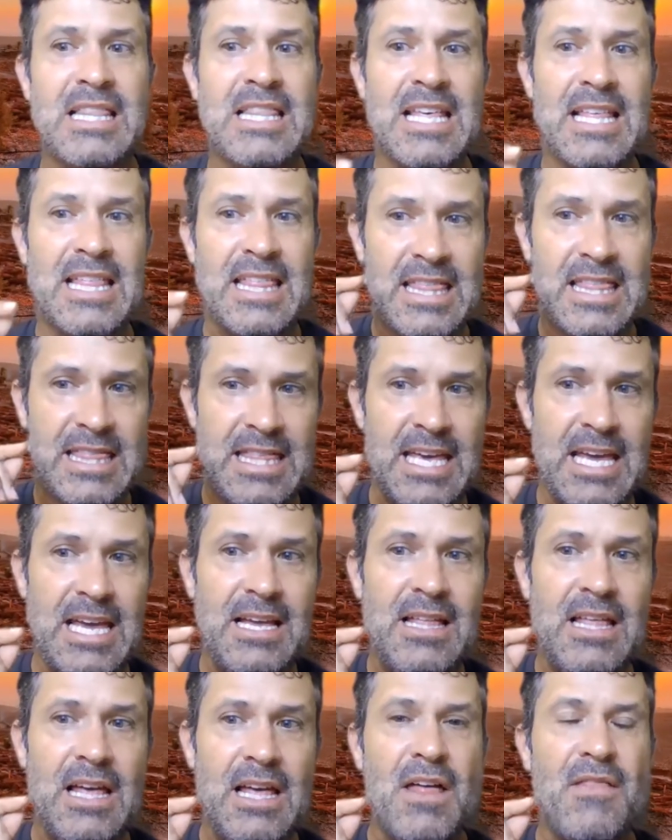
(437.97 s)
that the
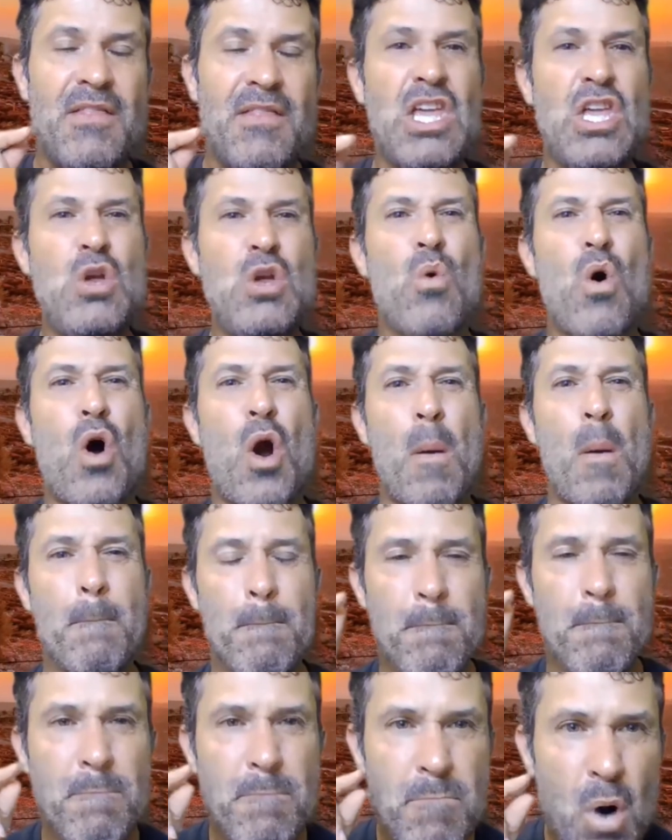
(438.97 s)
thing that you
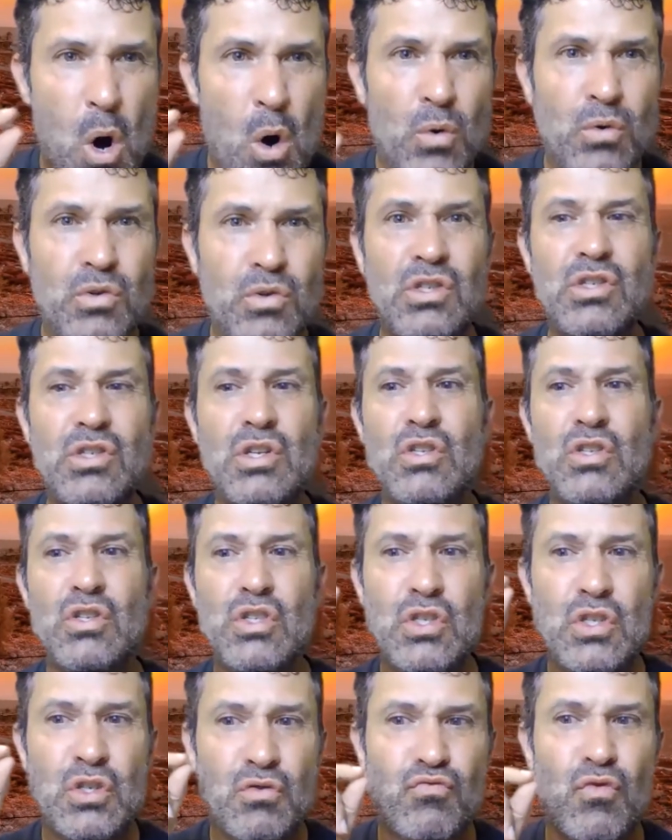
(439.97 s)
are most
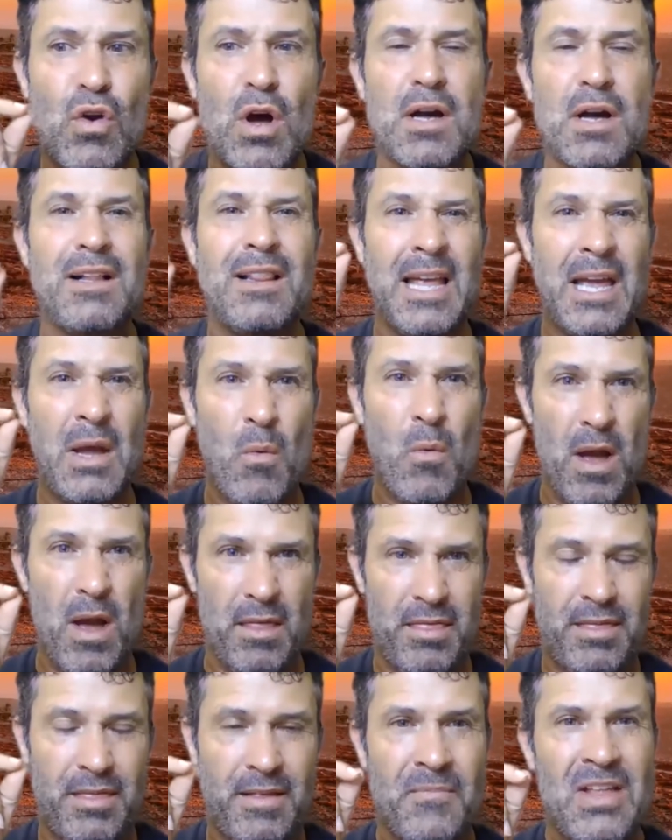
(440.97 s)

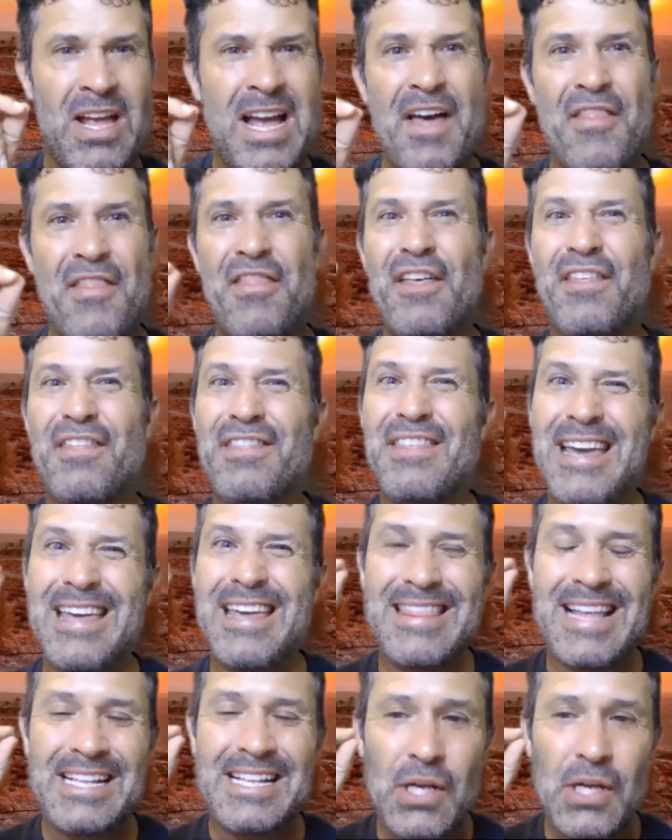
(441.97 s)
struggling with, the
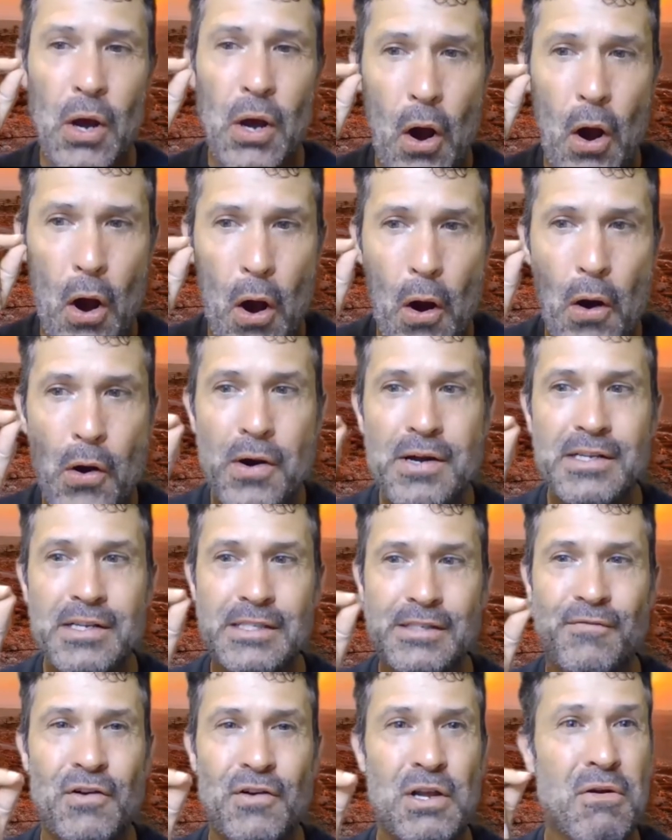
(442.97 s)
thing that's
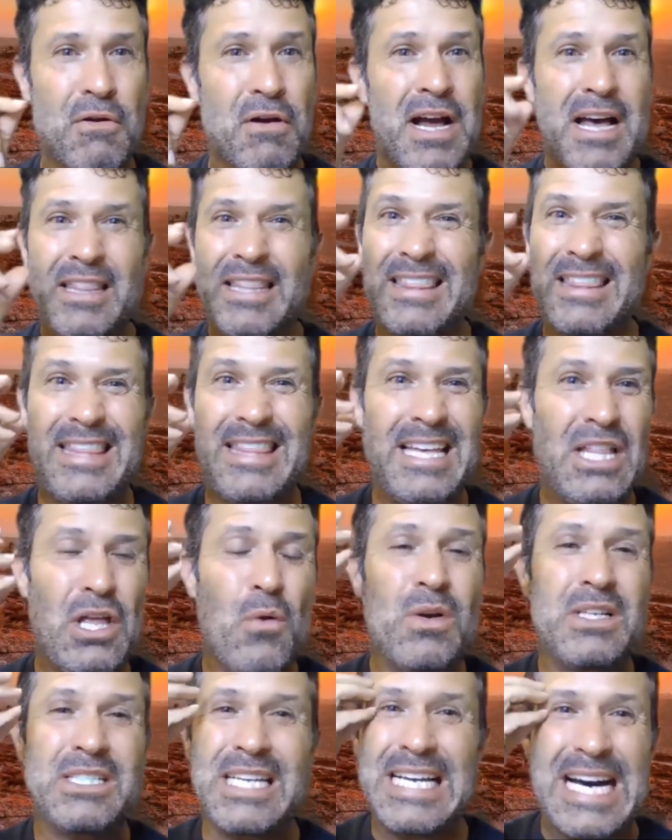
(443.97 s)
hardest for you, the
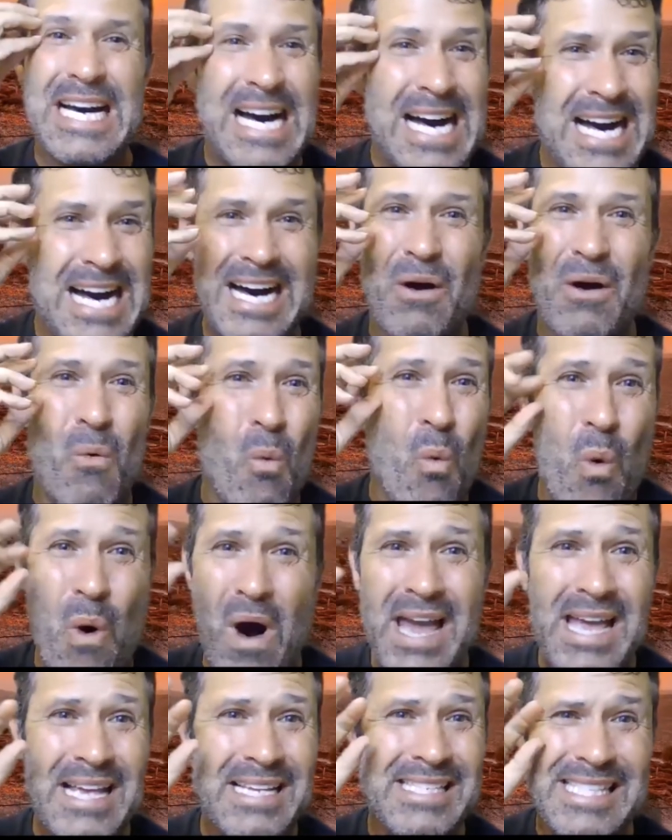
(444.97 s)
thing that you wish like, ah,
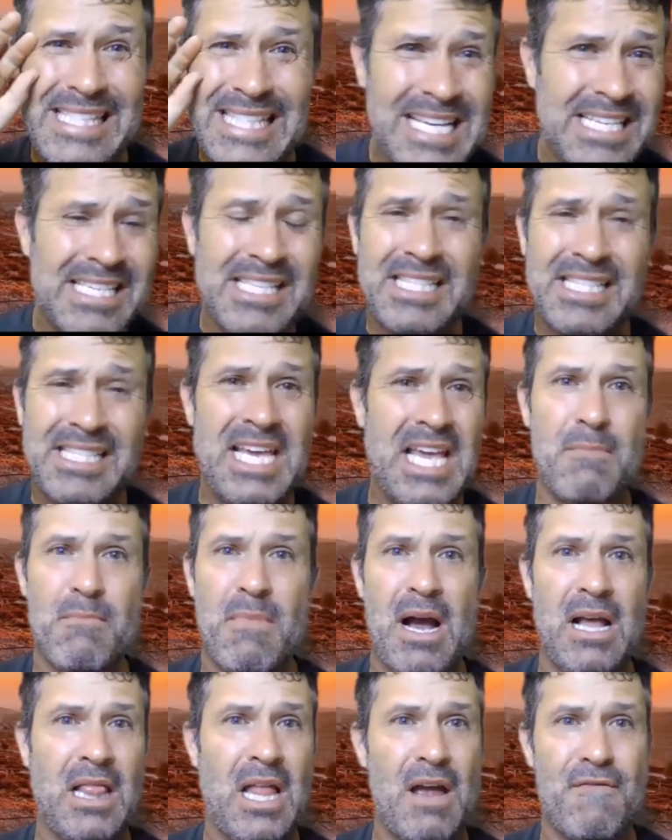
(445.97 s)
why is this
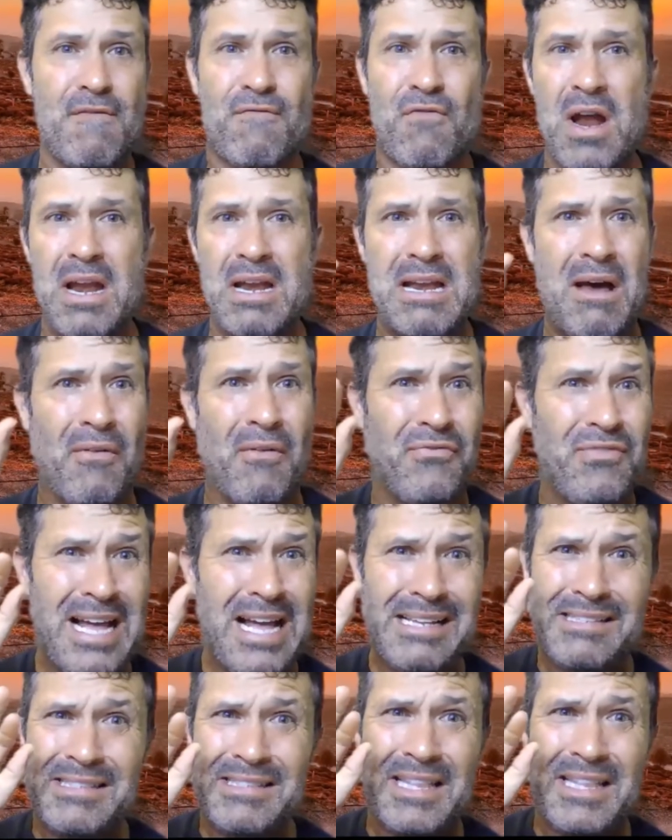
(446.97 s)
thing in my life right
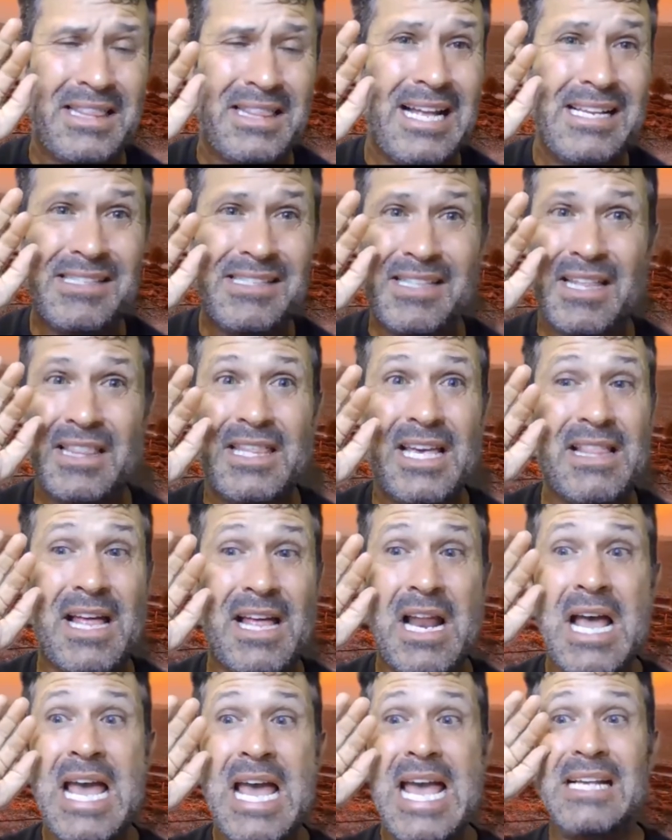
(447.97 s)
now? That's the that's the
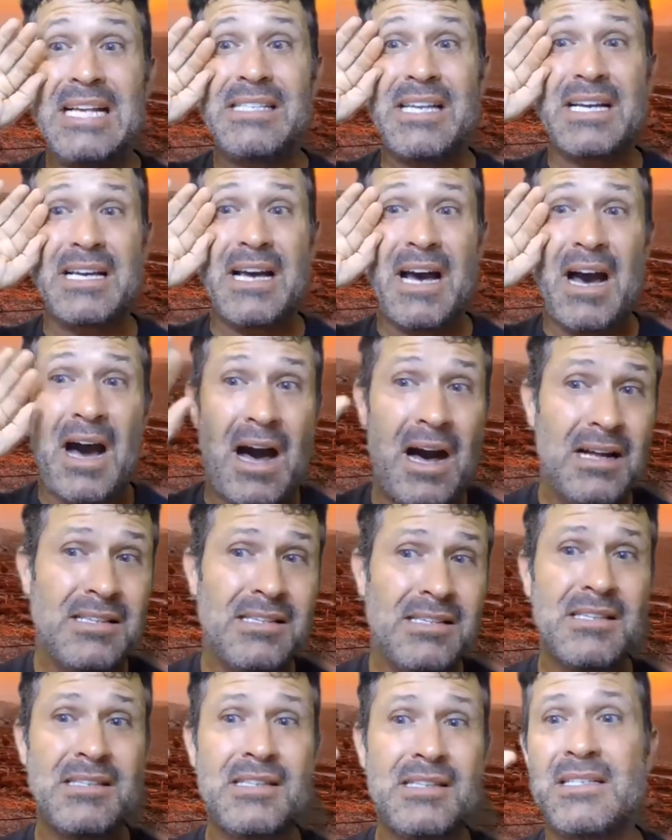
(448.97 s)
thing that is a
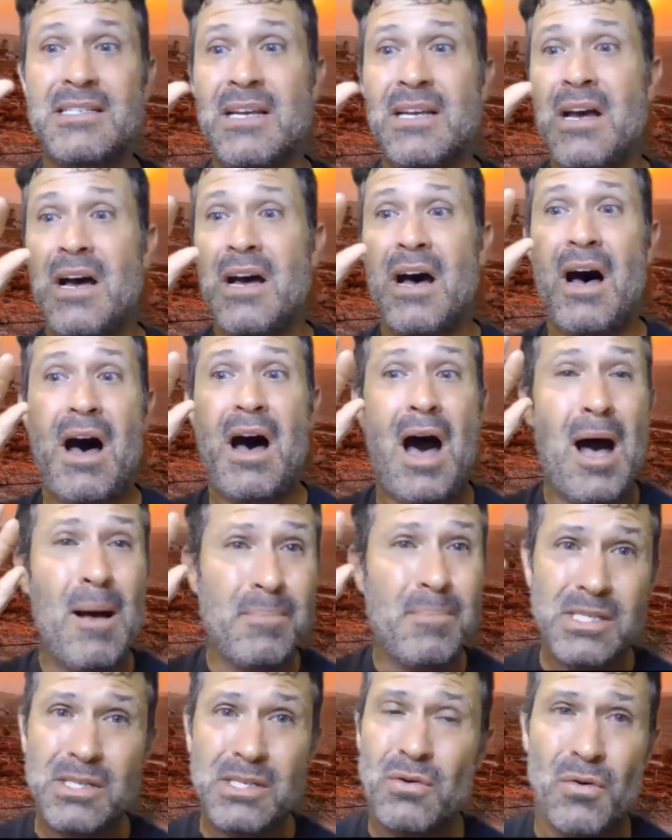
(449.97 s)
constant
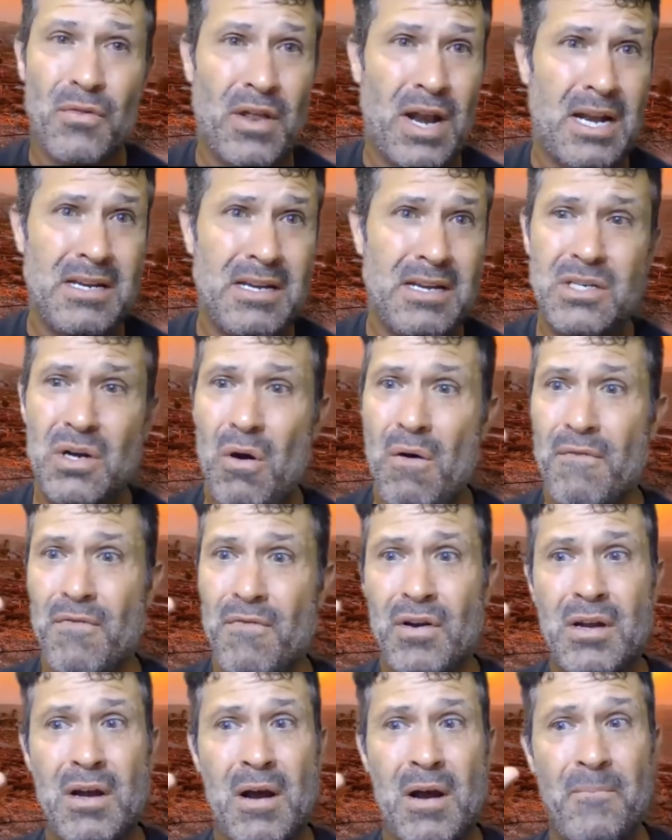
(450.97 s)
obstacle that I need to
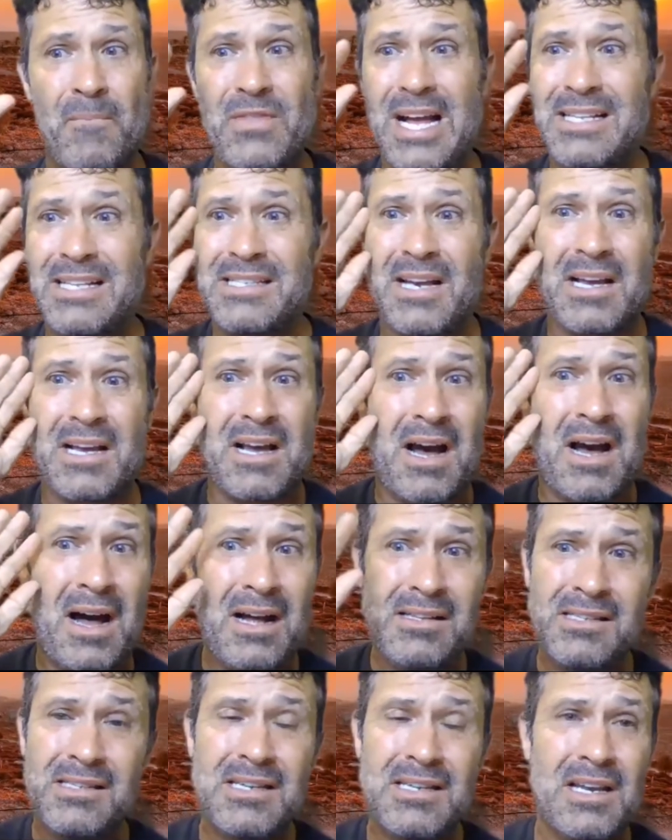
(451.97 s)
overcome. That's a
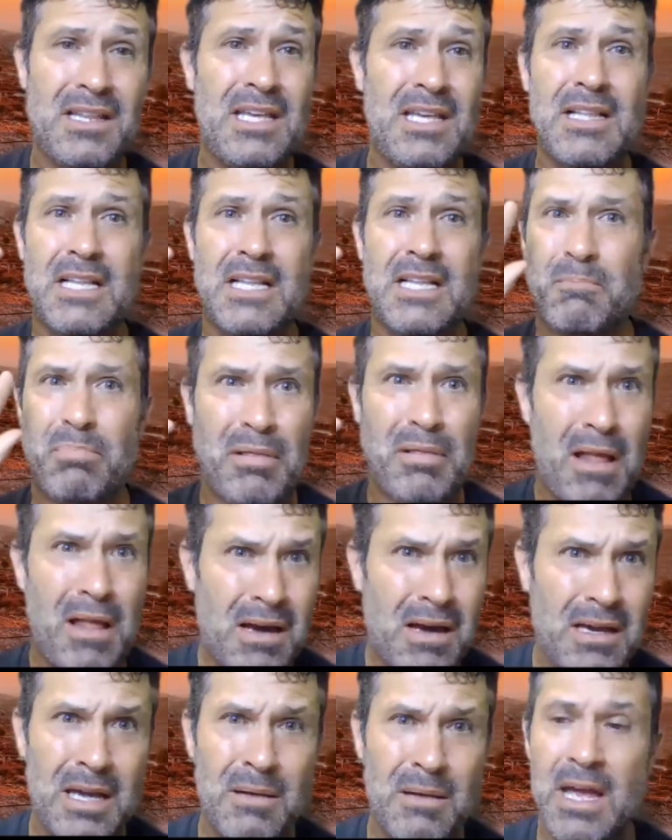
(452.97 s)
constant thing that's
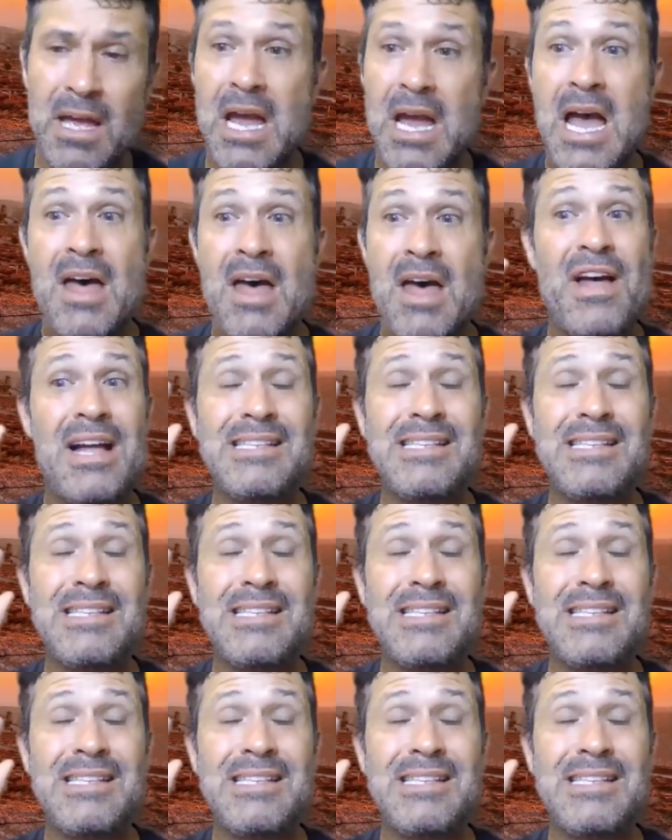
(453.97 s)
blocking me.